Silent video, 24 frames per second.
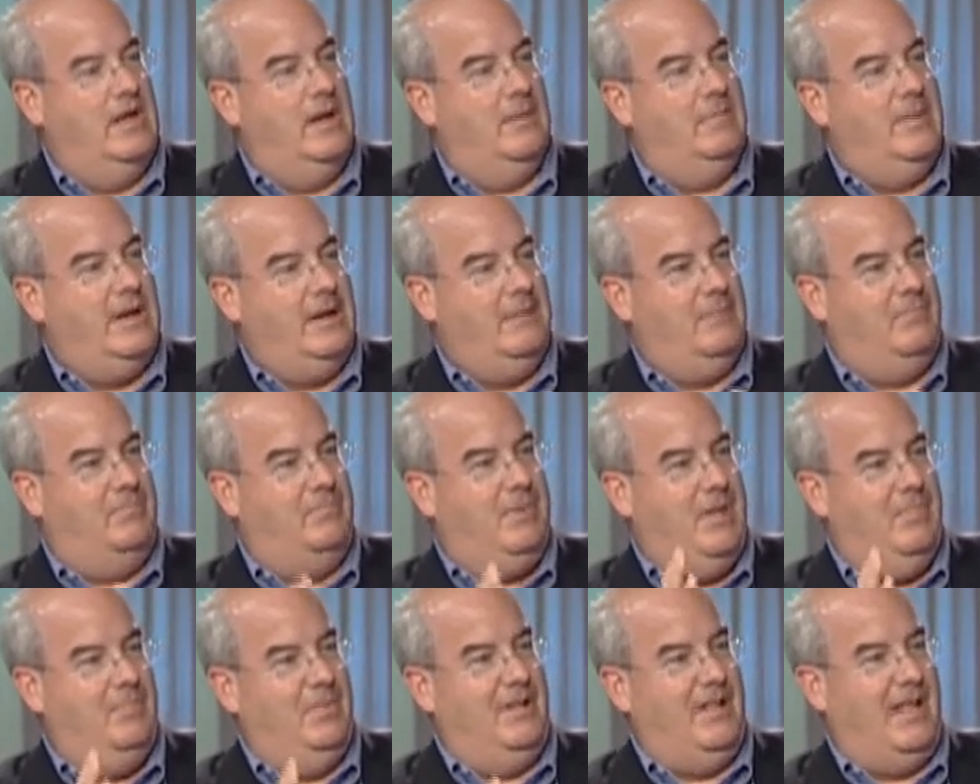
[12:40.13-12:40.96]
I mean,
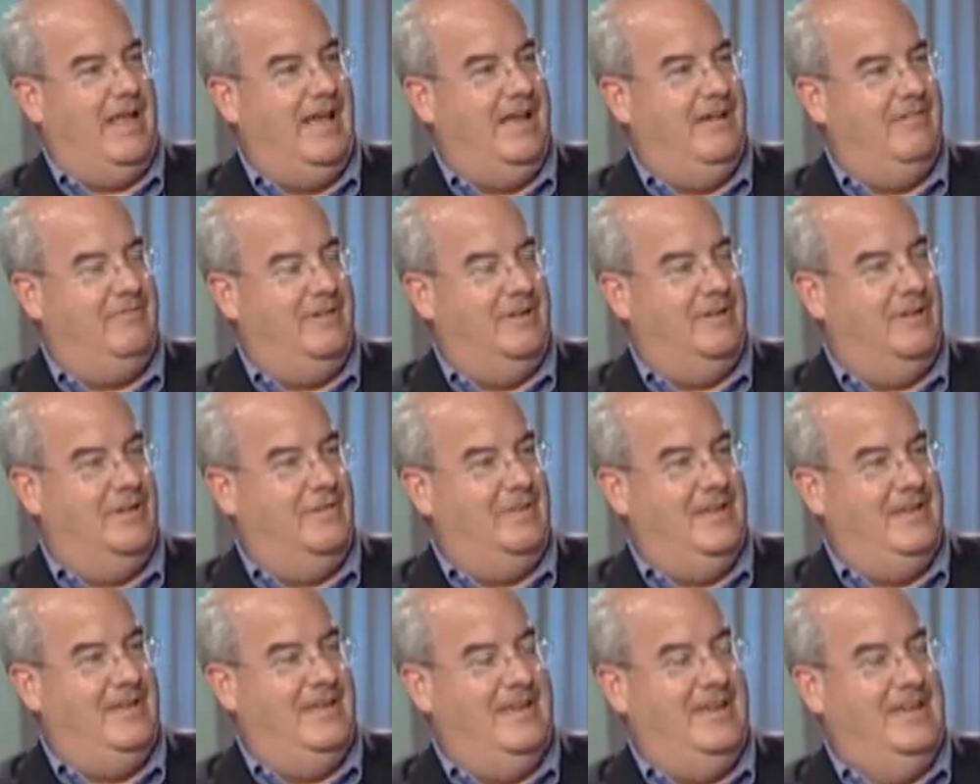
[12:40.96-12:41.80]
people have, you know,
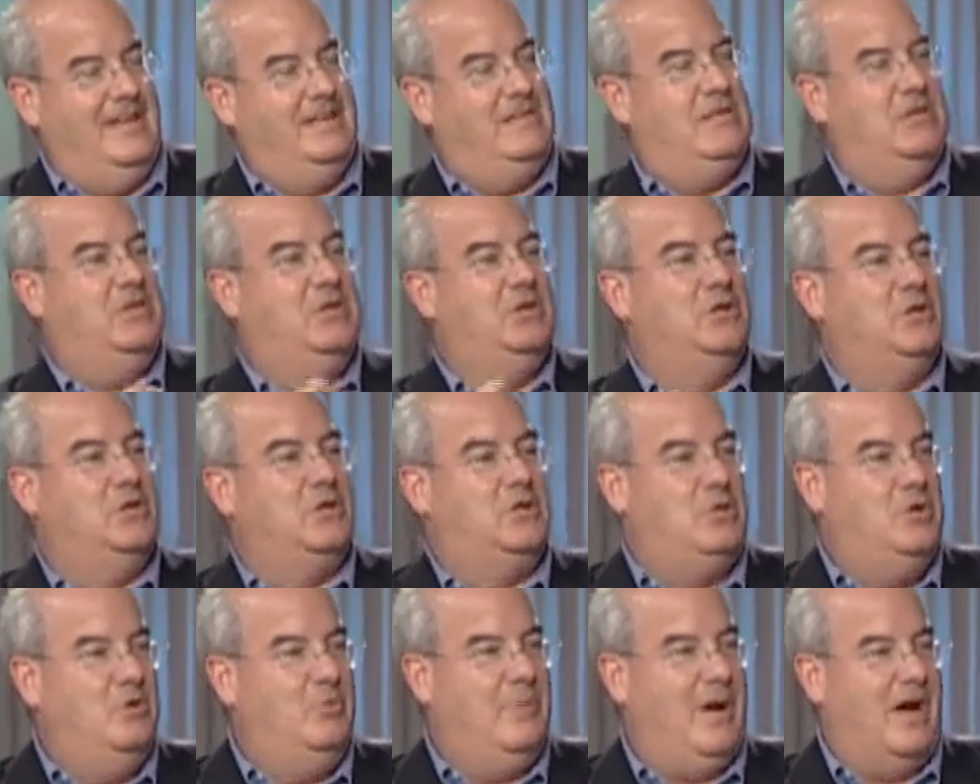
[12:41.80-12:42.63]
the digital
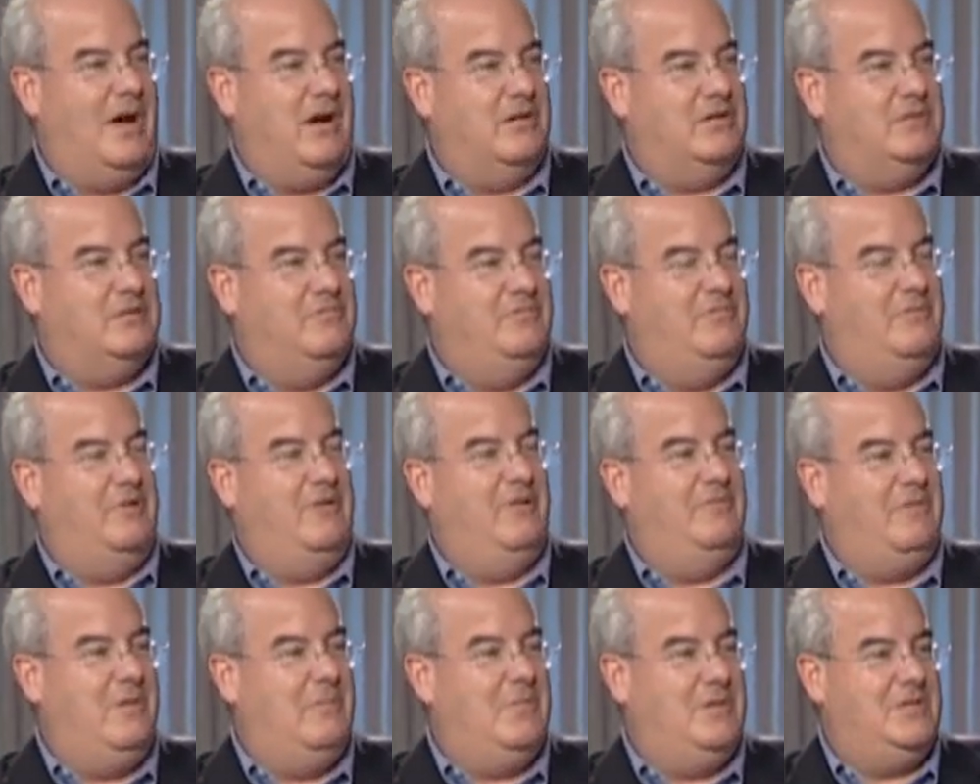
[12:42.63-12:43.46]
shoebox full
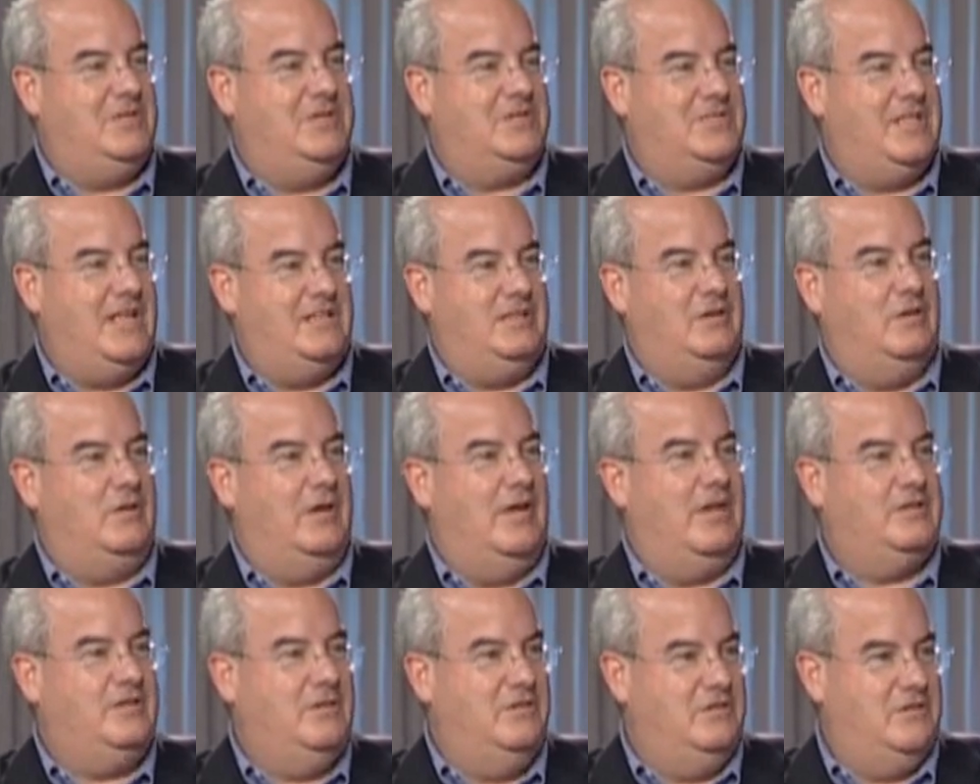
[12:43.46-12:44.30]
of images that they'll
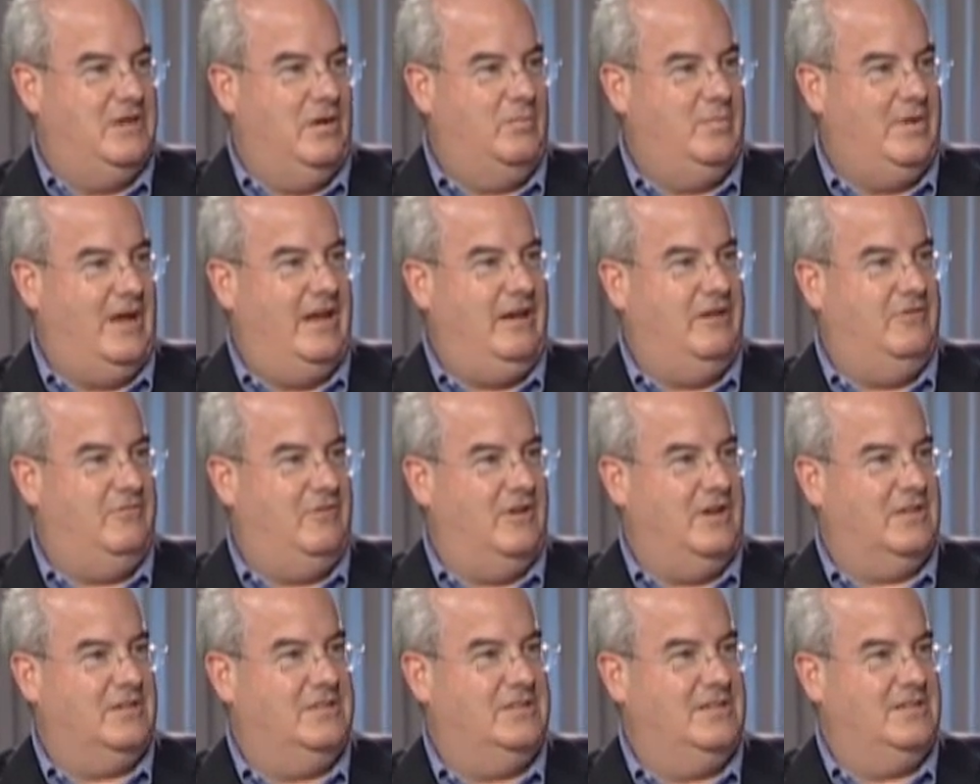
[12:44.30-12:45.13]
get to someday to
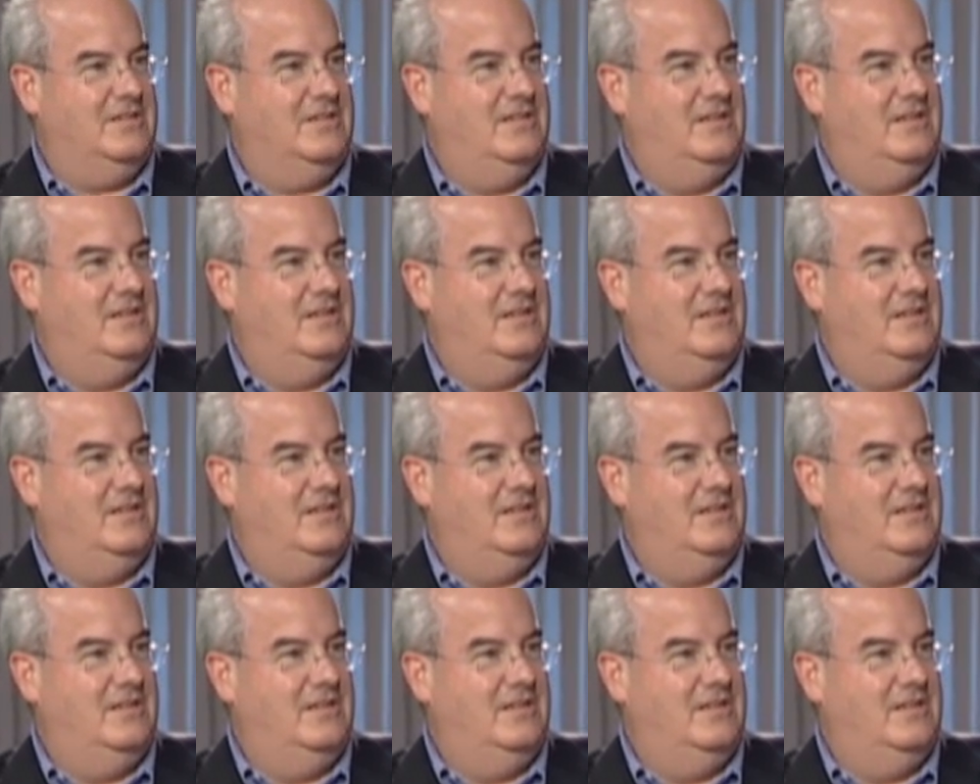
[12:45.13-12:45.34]
fix.